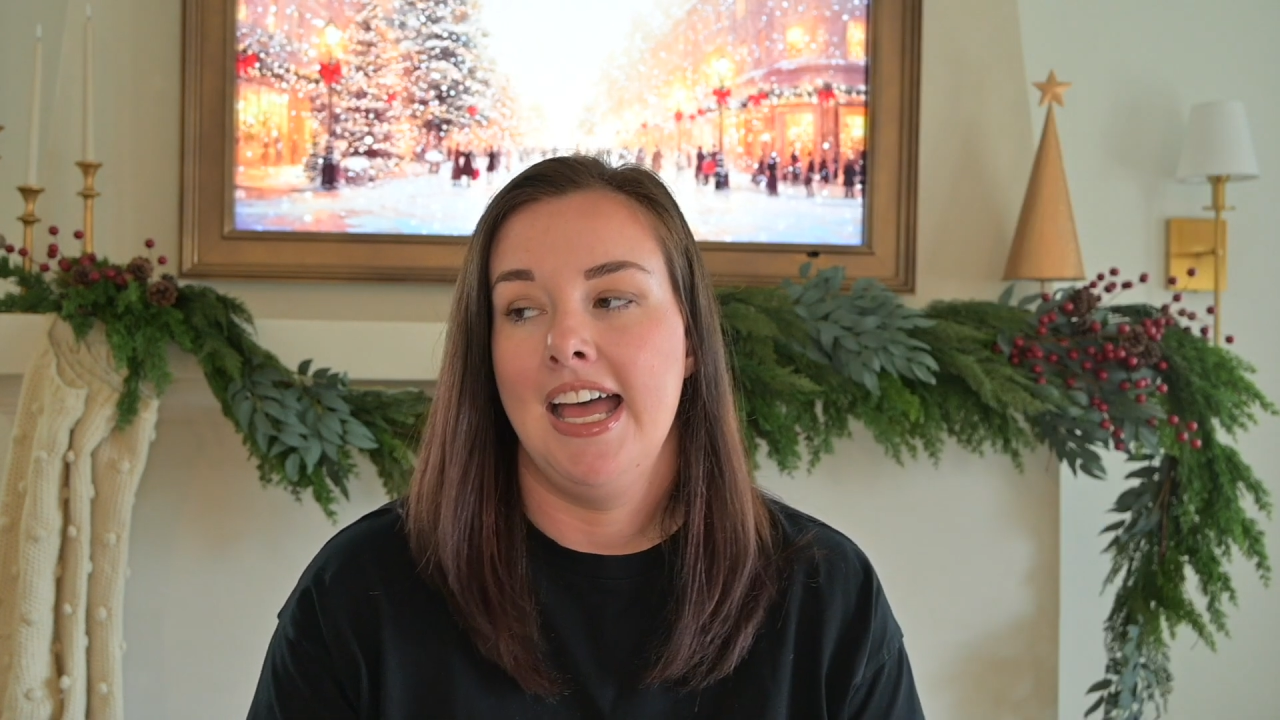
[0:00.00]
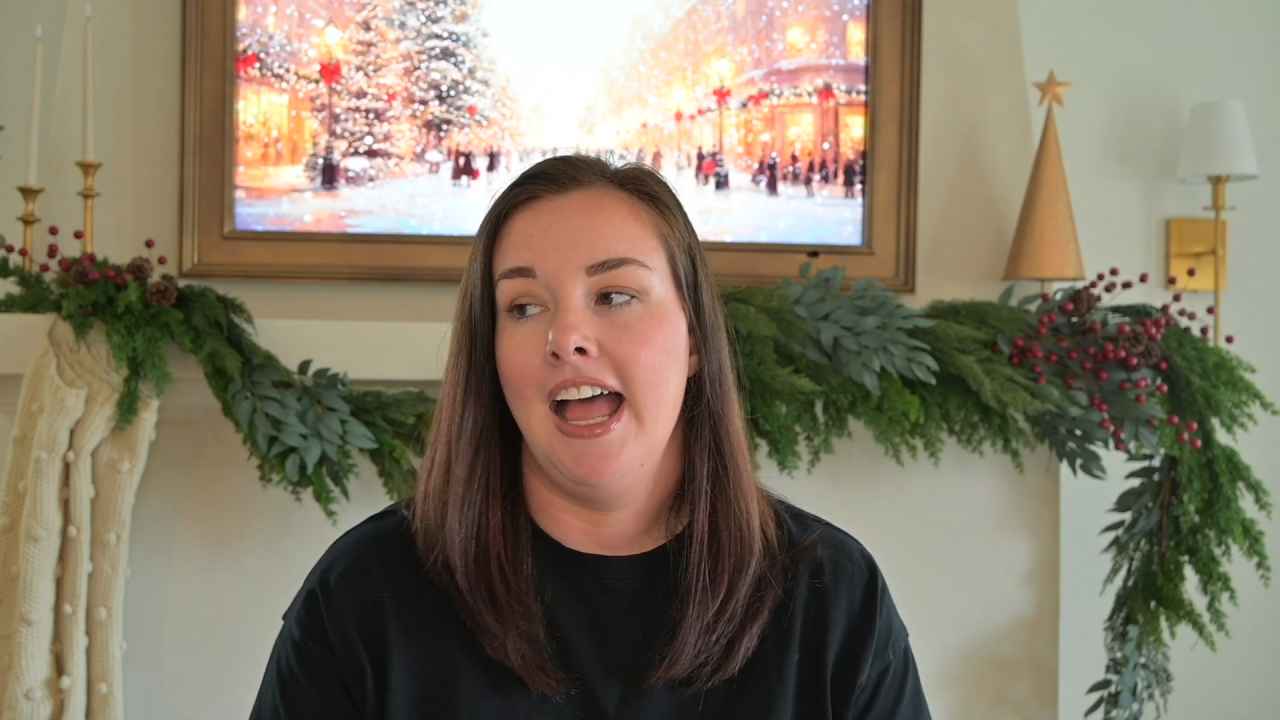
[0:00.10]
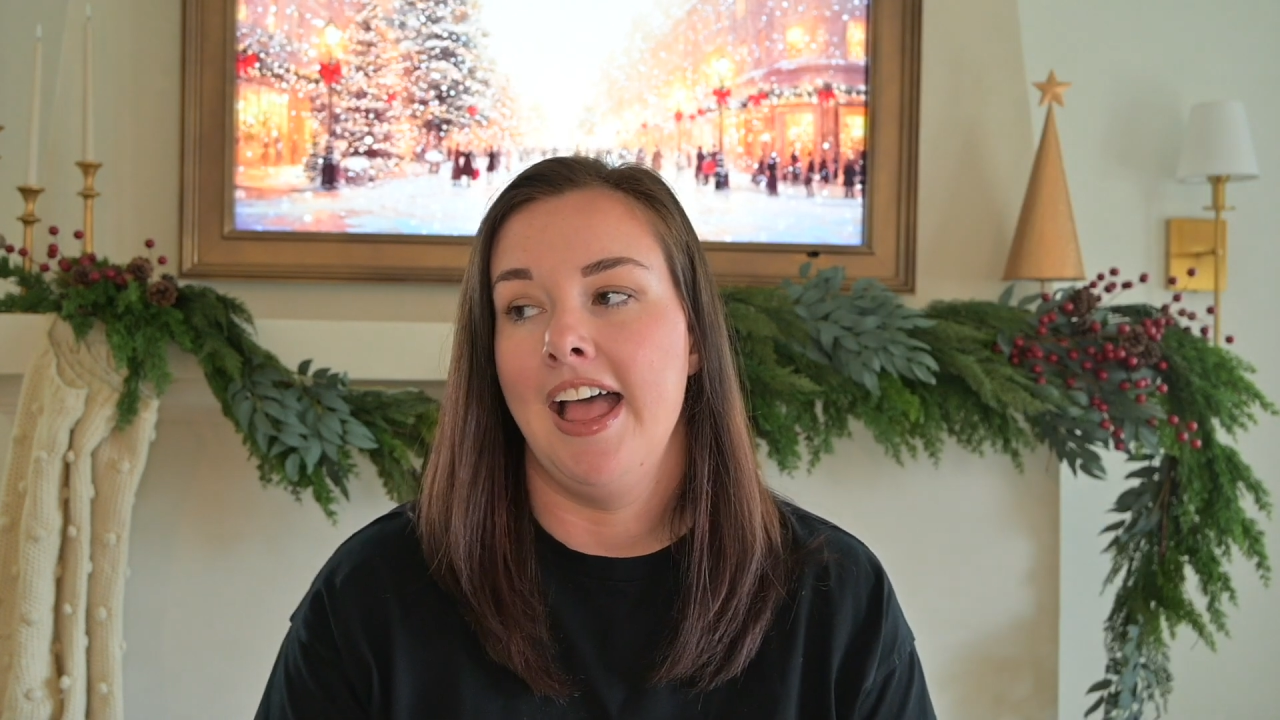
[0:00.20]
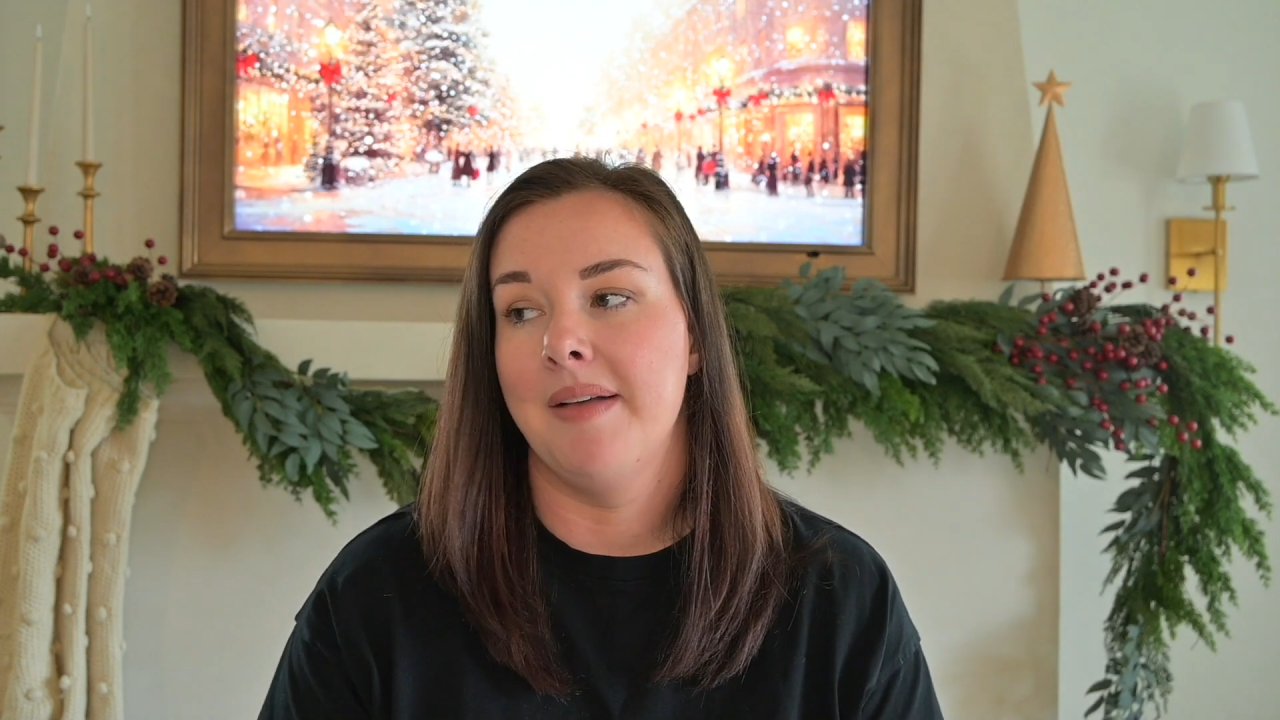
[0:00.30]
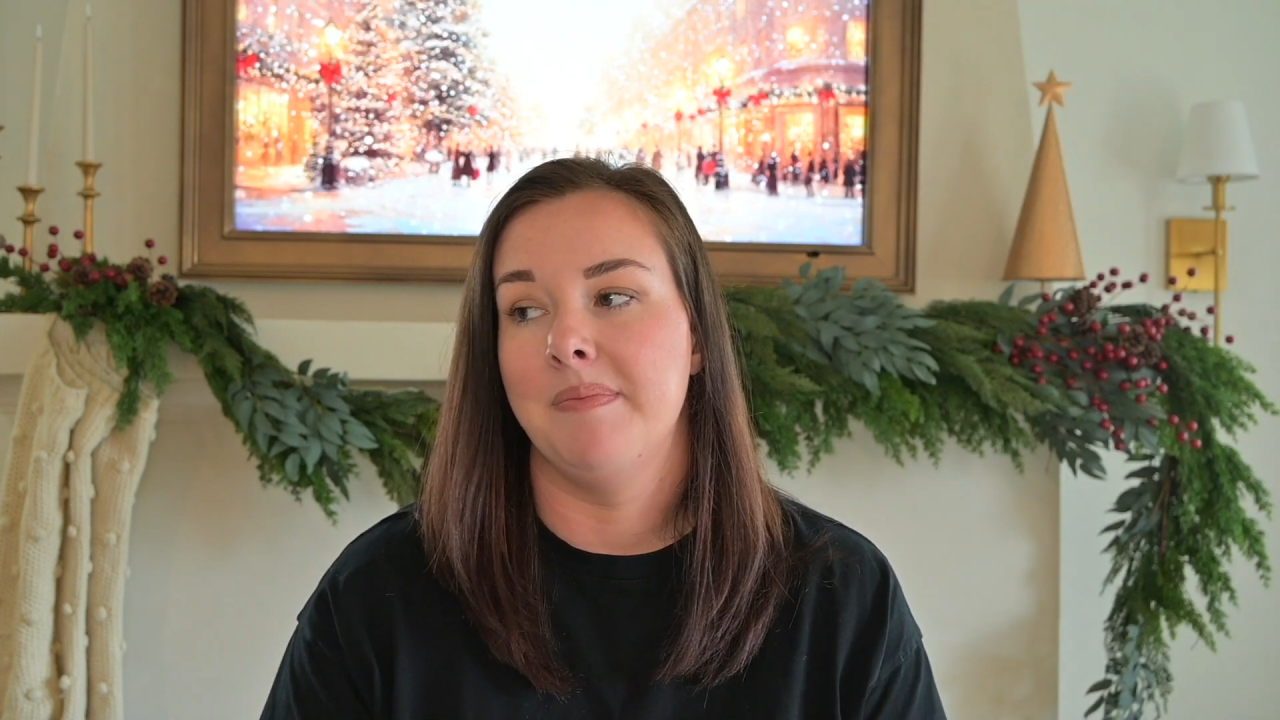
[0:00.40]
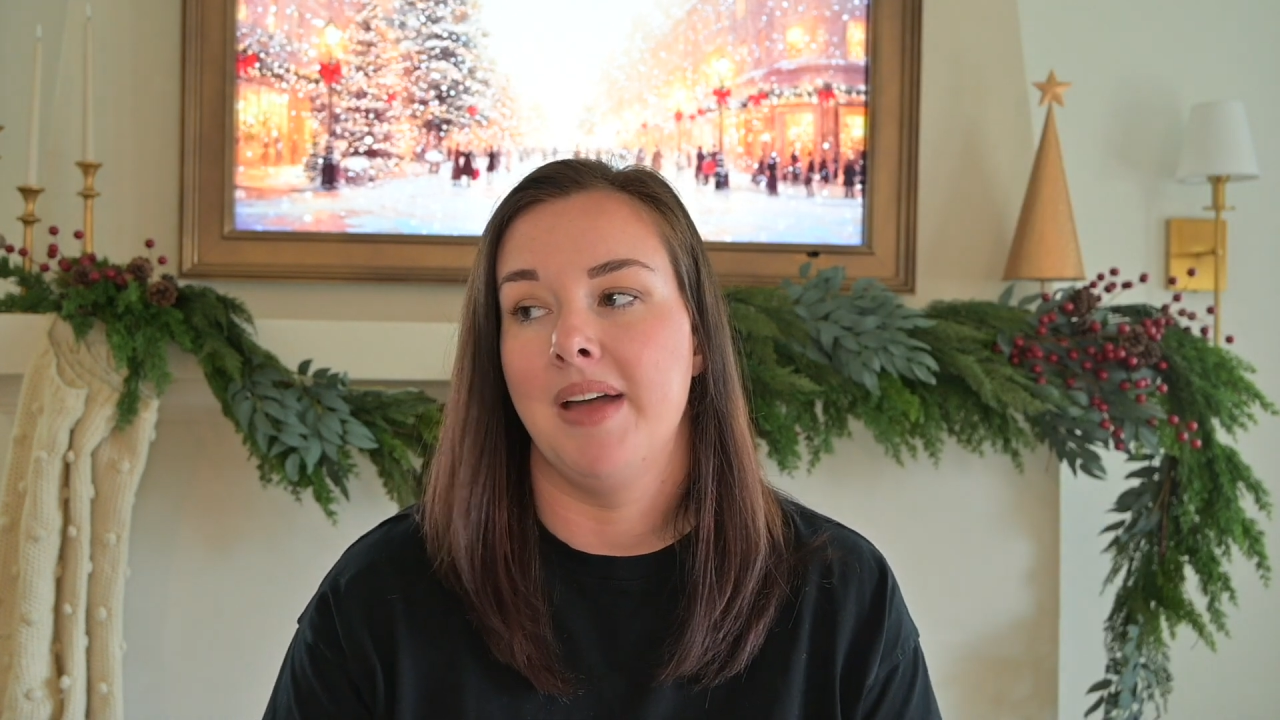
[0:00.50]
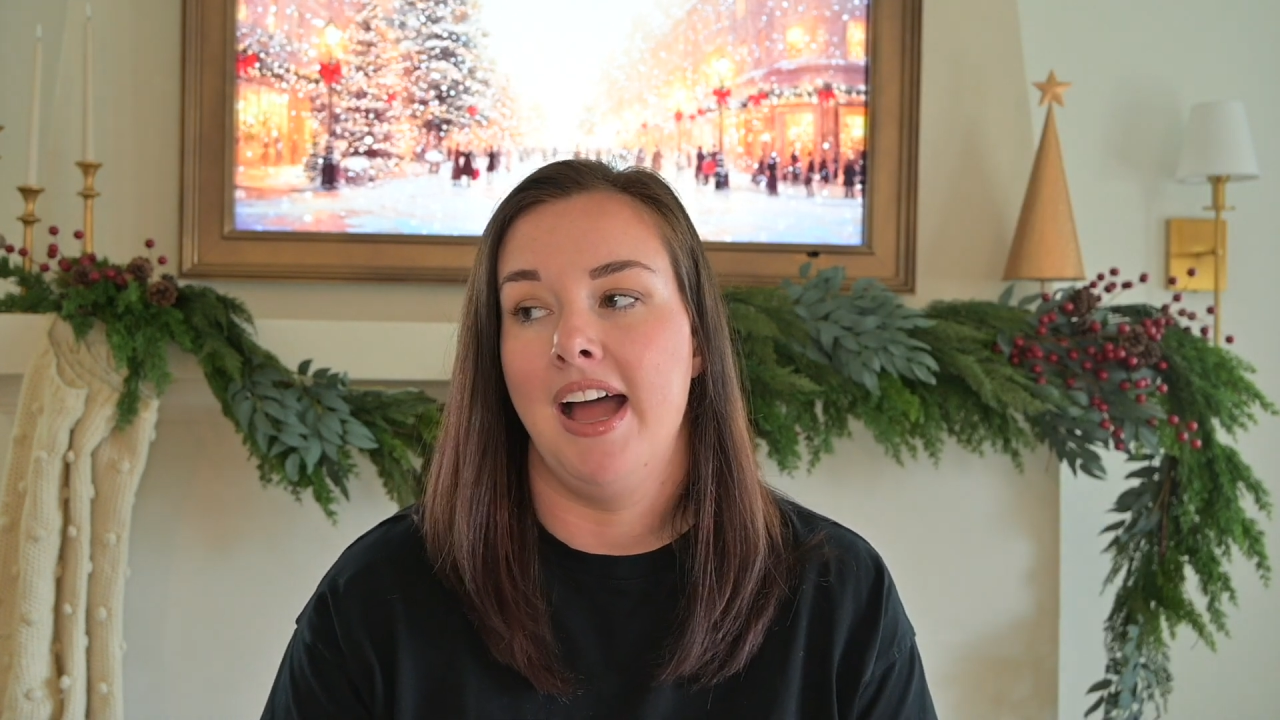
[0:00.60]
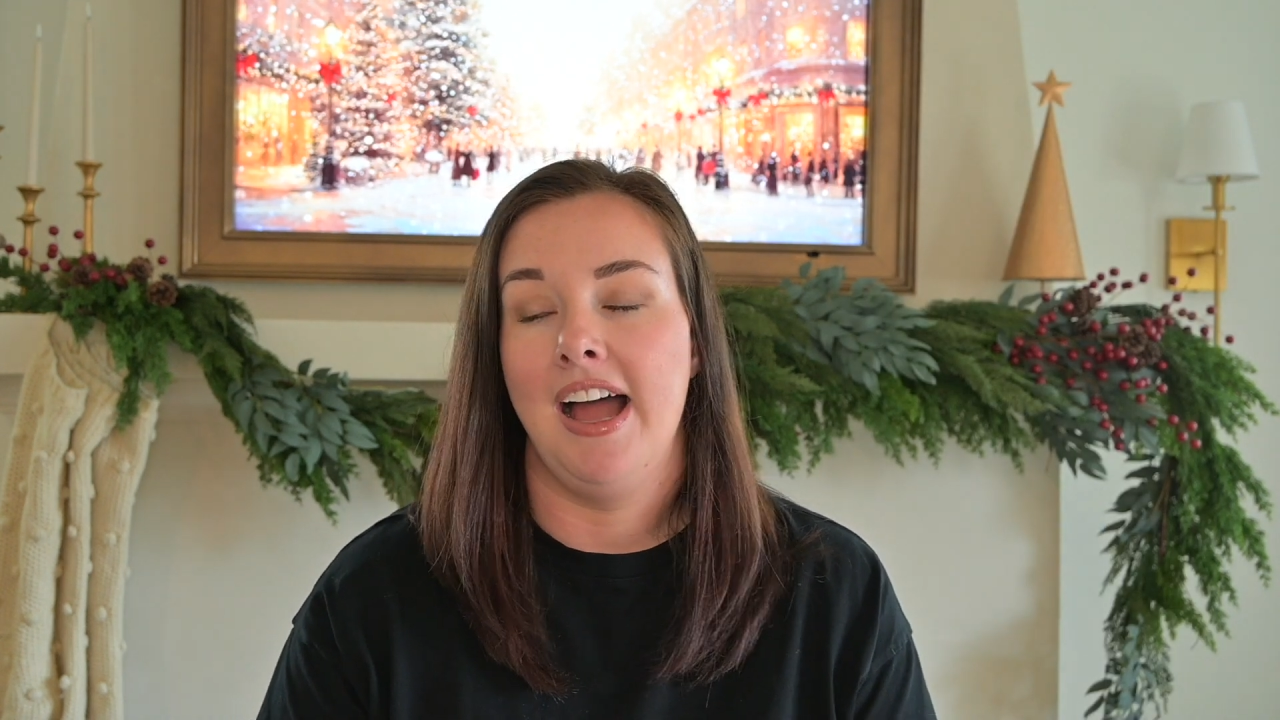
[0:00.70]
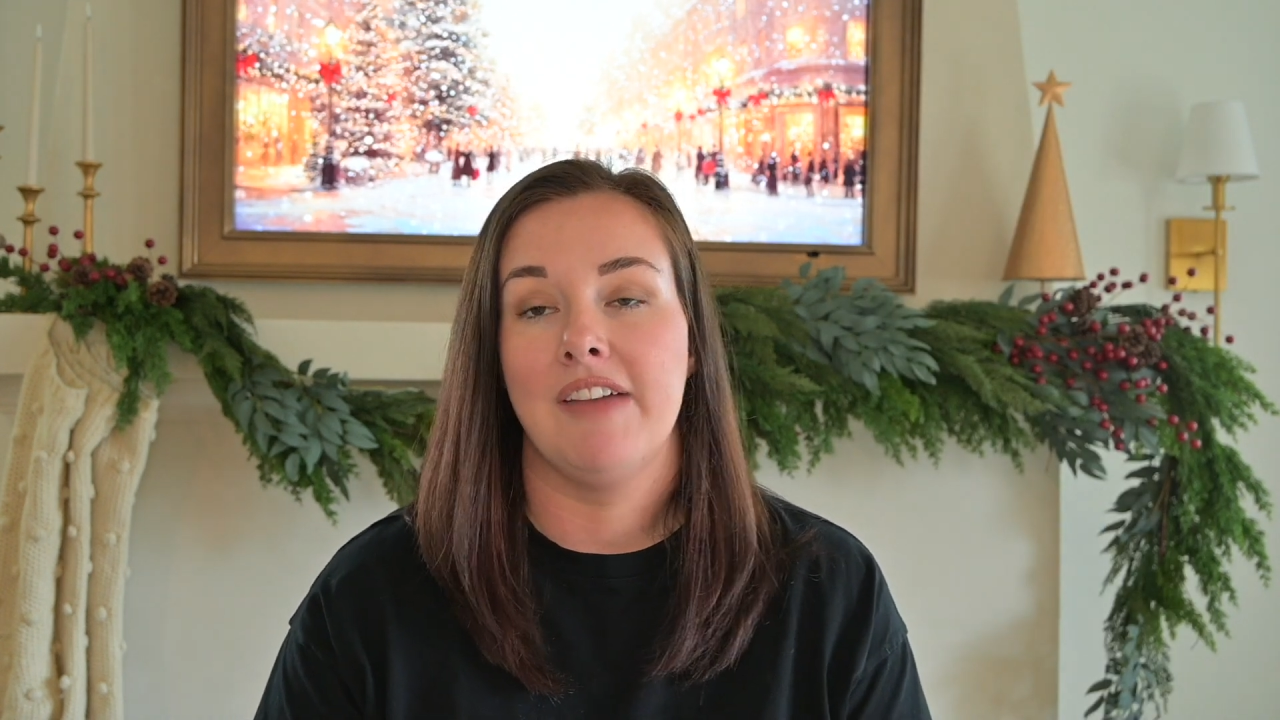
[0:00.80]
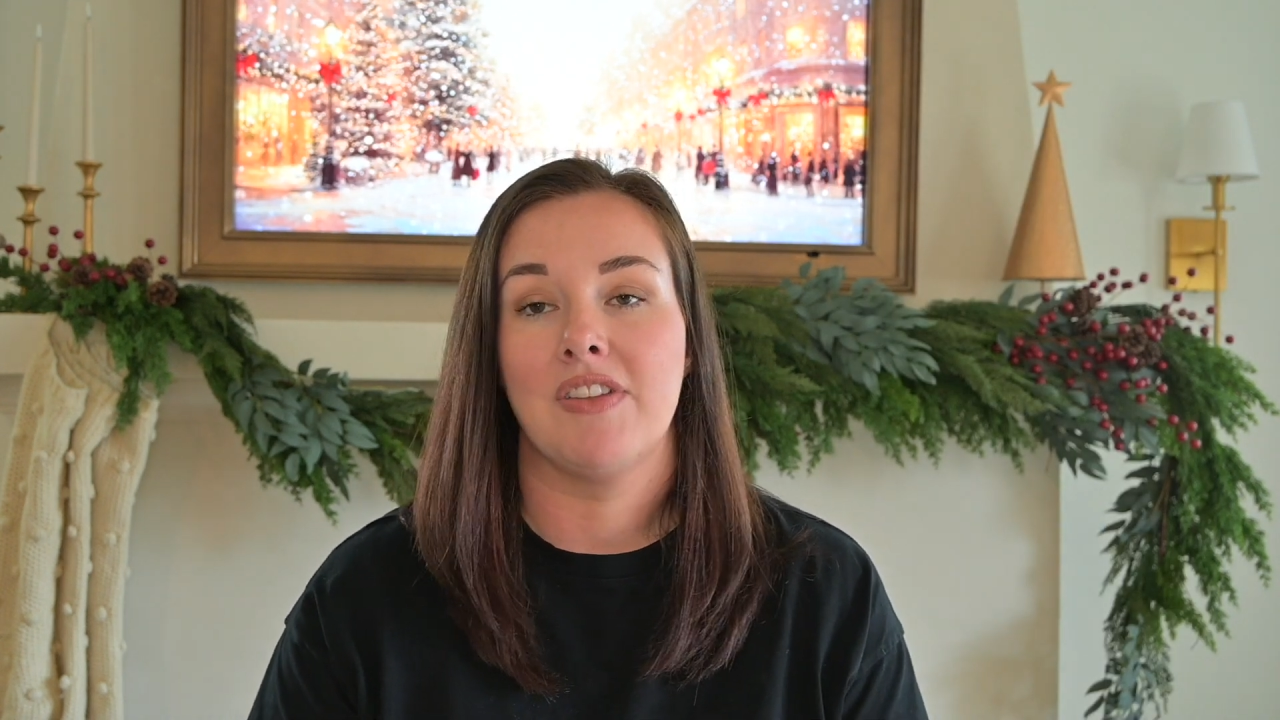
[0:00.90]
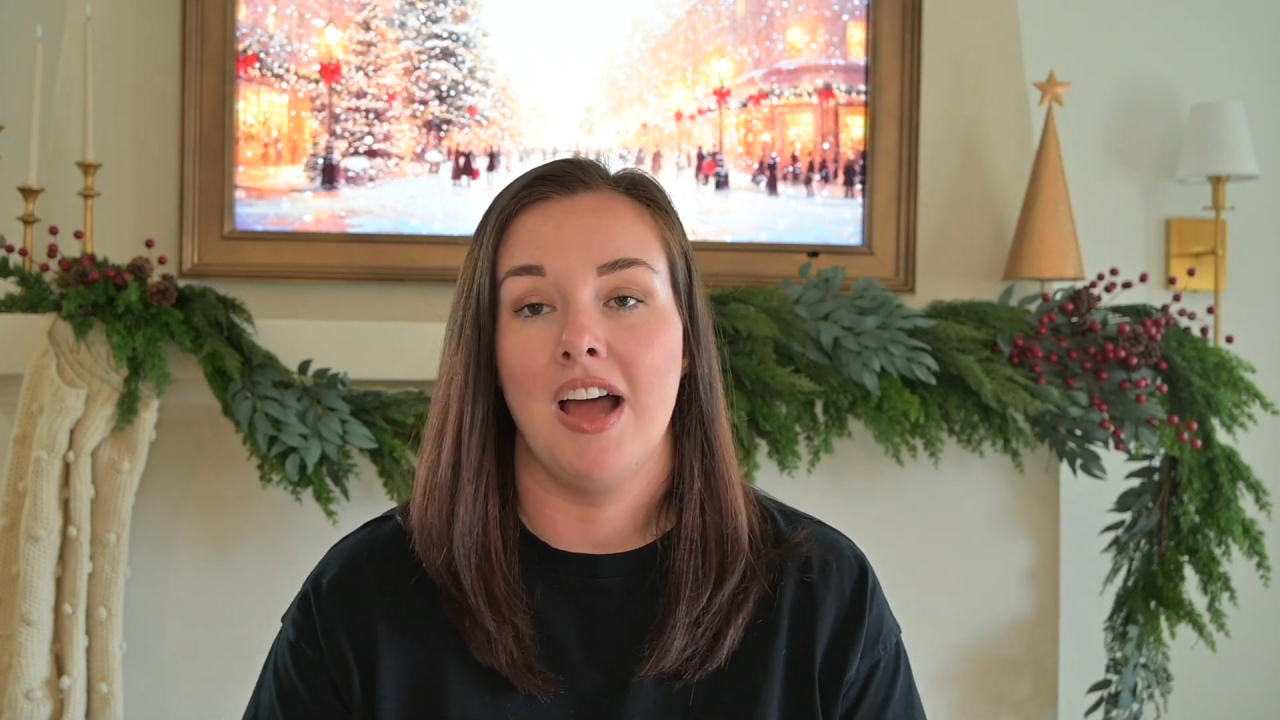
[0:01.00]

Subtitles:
But I've